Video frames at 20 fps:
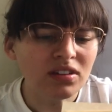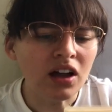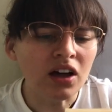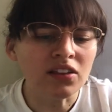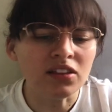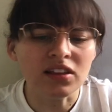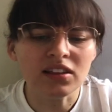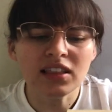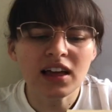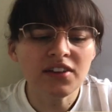
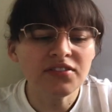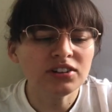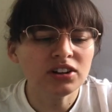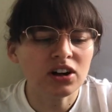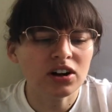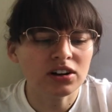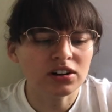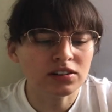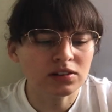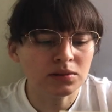"The left
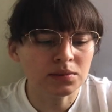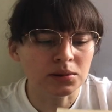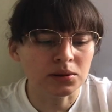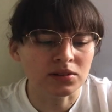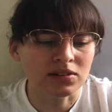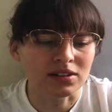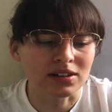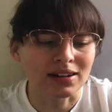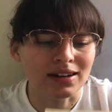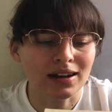guard is
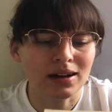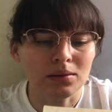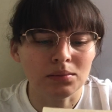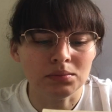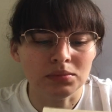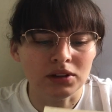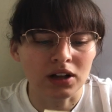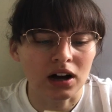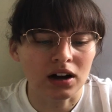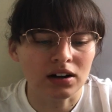supposed to cut
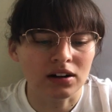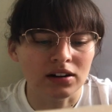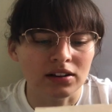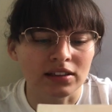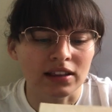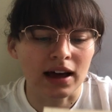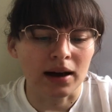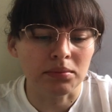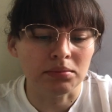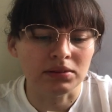block on
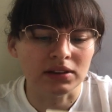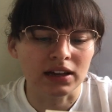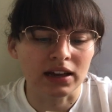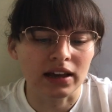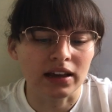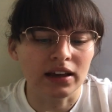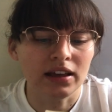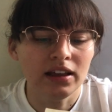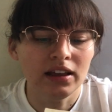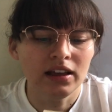that
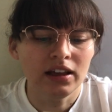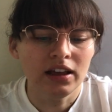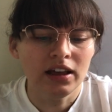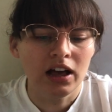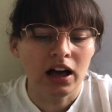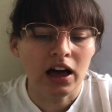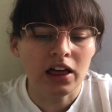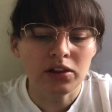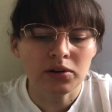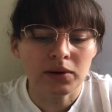play.
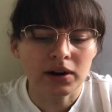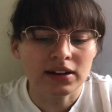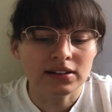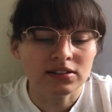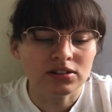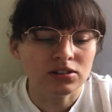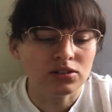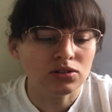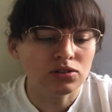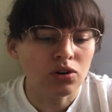Otherwise,
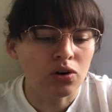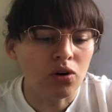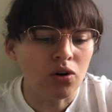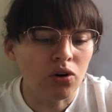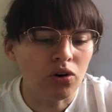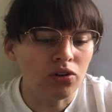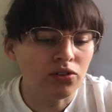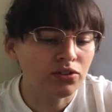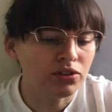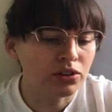there's no
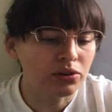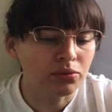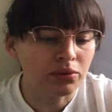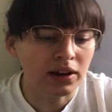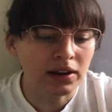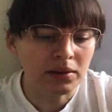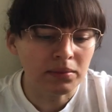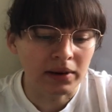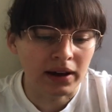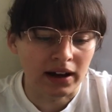hole for the
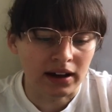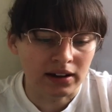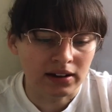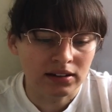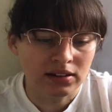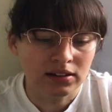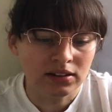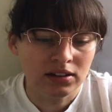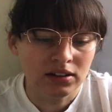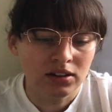running back."
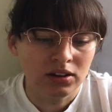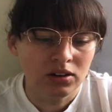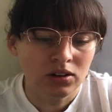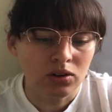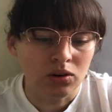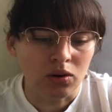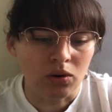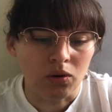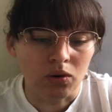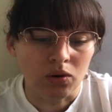
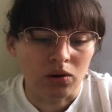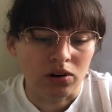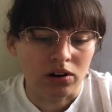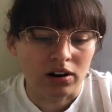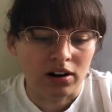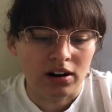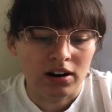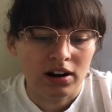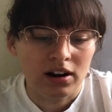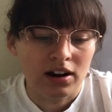
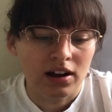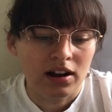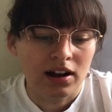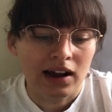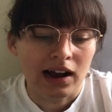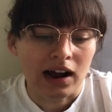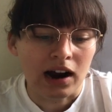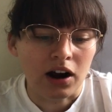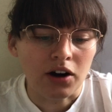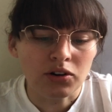Or,
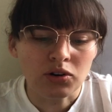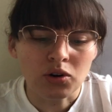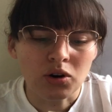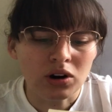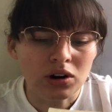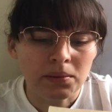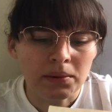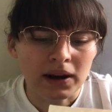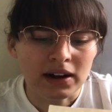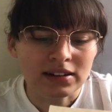"Our
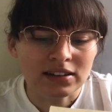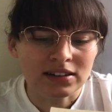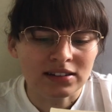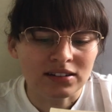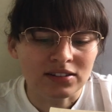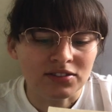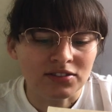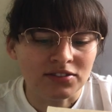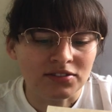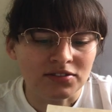quarterback
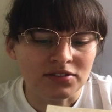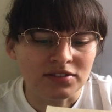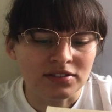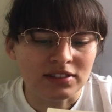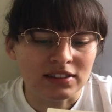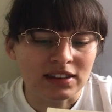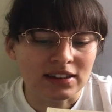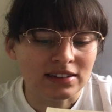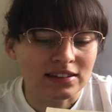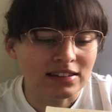
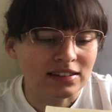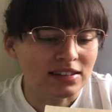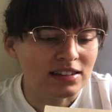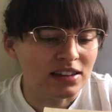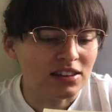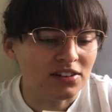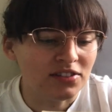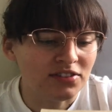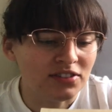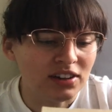doesn't see
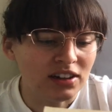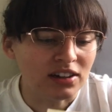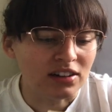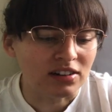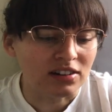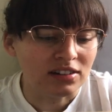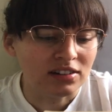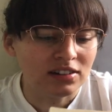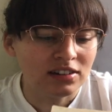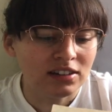the field.
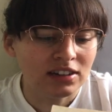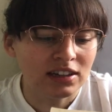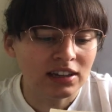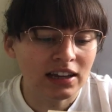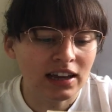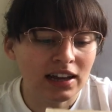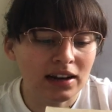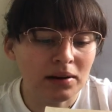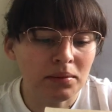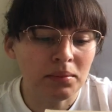He
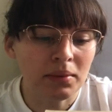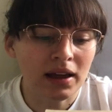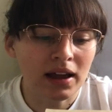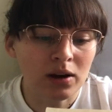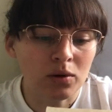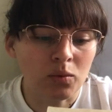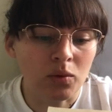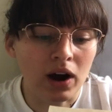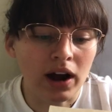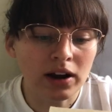had a
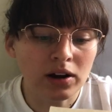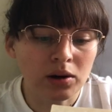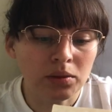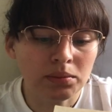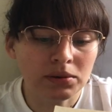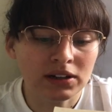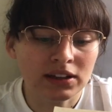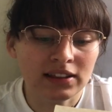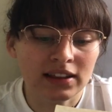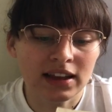man wide
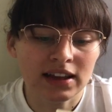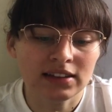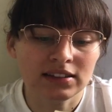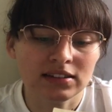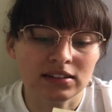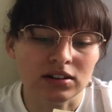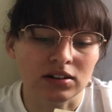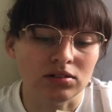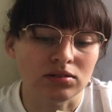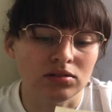open in the end
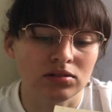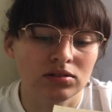zone."